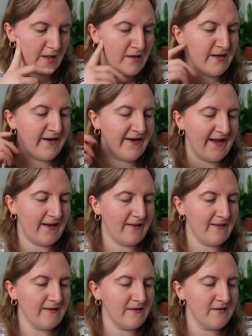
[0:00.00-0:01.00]

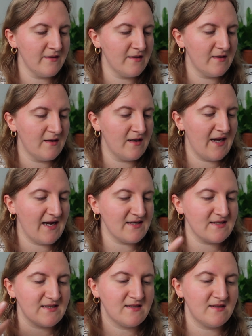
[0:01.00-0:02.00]
Nell
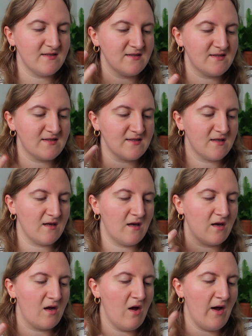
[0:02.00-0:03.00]
has this
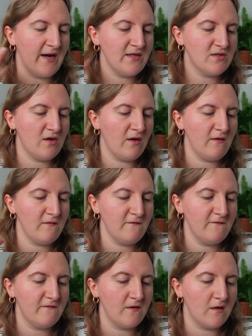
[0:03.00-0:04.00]
kind
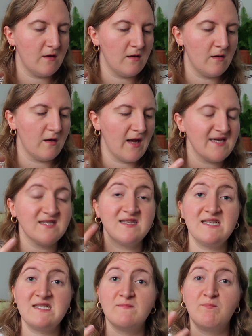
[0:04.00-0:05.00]
of, has
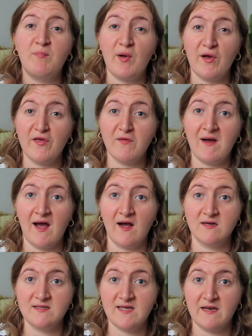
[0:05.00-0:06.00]
these
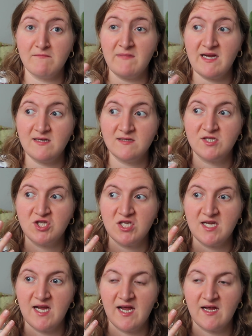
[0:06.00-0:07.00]
birthmarks that means
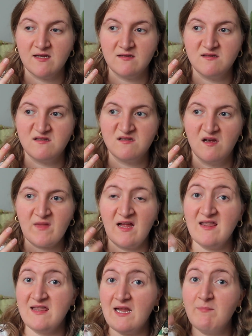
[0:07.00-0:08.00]
she has
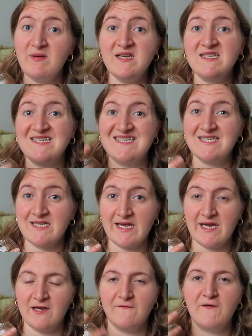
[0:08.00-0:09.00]
leopard
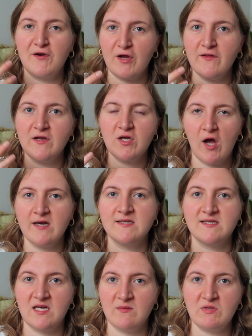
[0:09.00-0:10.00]
skin. If you know the kind of
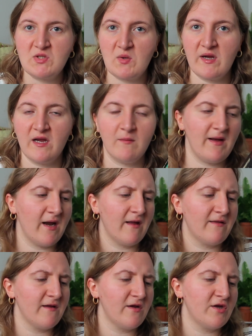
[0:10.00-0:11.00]
skin I'm talking about, I
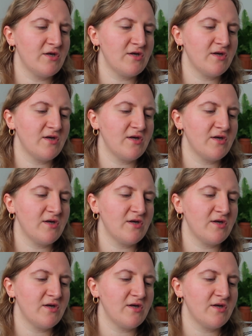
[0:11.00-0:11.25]
think you do.